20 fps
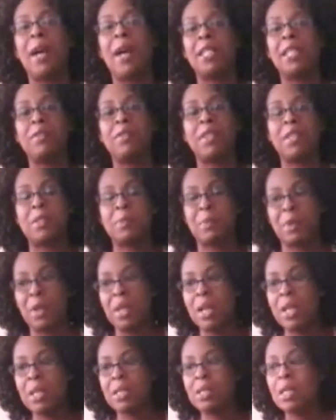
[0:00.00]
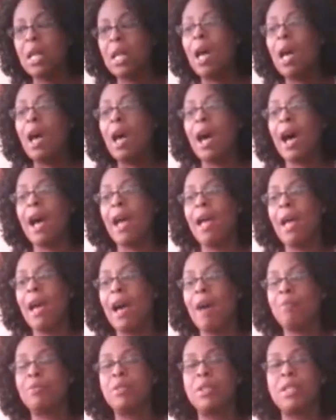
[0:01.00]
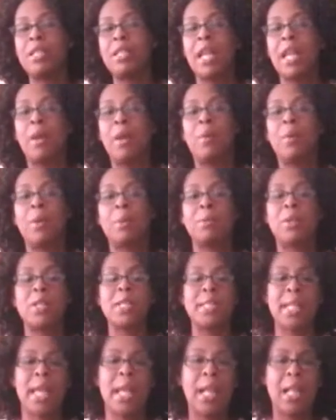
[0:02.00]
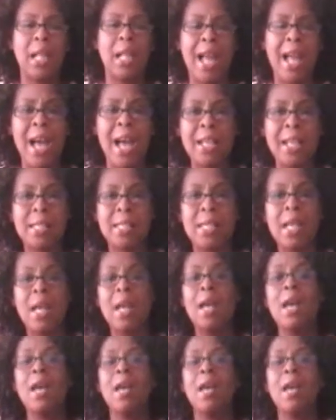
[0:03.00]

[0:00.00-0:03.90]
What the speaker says: positive experience. I have to take one more psych class